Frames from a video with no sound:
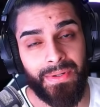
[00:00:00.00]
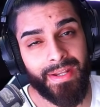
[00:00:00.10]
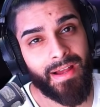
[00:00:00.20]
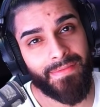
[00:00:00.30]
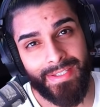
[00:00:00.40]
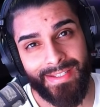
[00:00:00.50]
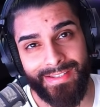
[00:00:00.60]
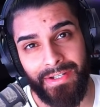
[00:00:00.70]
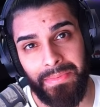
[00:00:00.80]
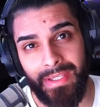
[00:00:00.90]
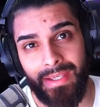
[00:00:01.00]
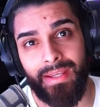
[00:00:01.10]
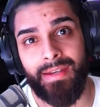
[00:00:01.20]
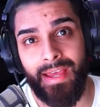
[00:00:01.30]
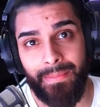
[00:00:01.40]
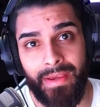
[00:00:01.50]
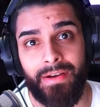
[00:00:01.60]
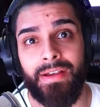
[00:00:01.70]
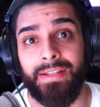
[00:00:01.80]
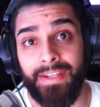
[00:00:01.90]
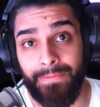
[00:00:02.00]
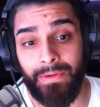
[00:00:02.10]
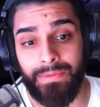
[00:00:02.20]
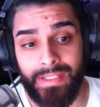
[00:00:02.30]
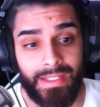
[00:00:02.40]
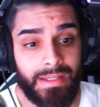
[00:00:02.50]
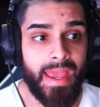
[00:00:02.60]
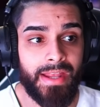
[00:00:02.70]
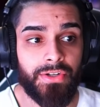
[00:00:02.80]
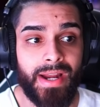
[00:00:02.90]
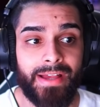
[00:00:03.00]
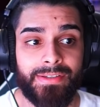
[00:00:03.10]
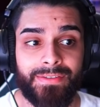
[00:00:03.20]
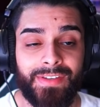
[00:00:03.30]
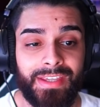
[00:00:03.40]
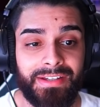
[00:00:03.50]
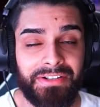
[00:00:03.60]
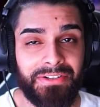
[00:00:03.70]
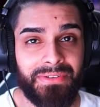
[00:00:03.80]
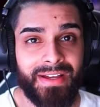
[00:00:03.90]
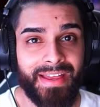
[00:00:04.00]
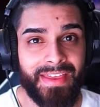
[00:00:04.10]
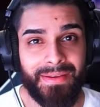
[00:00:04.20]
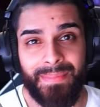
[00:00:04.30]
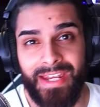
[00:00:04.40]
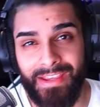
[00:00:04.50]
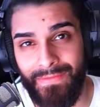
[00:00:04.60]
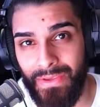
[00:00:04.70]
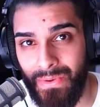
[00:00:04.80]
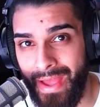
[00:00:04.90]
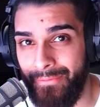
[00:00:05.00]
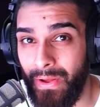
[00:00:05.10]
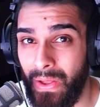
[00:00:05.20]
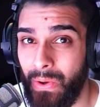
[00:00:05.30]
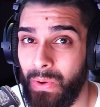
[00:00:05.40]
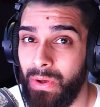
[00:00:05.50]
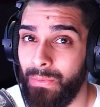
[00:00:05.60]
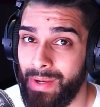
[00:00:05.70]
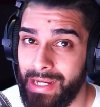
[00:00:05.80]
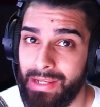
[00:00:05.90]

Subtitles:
and obviously it's going to be Nightmare difficulty. And Trials of EO that many of you have already